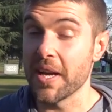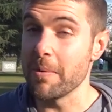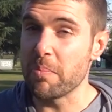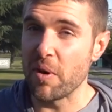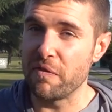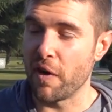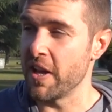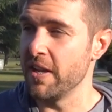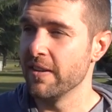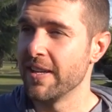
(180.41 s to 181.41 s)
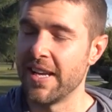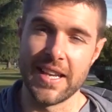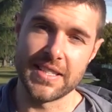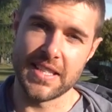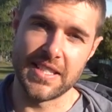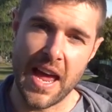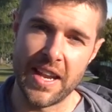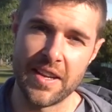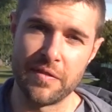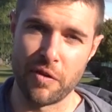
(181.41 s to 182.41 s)
gonna be pretty funny. It is a
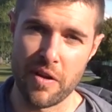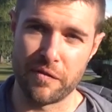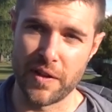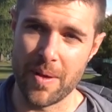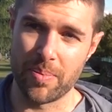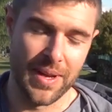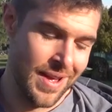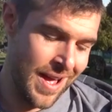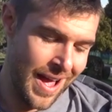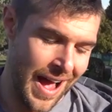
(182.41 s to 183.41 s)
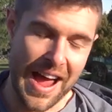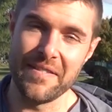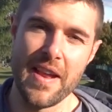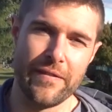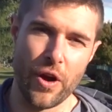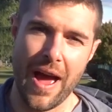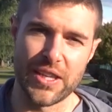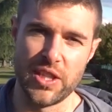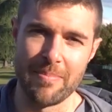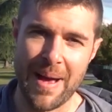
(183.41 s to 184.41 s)
standing front flip. I've never actually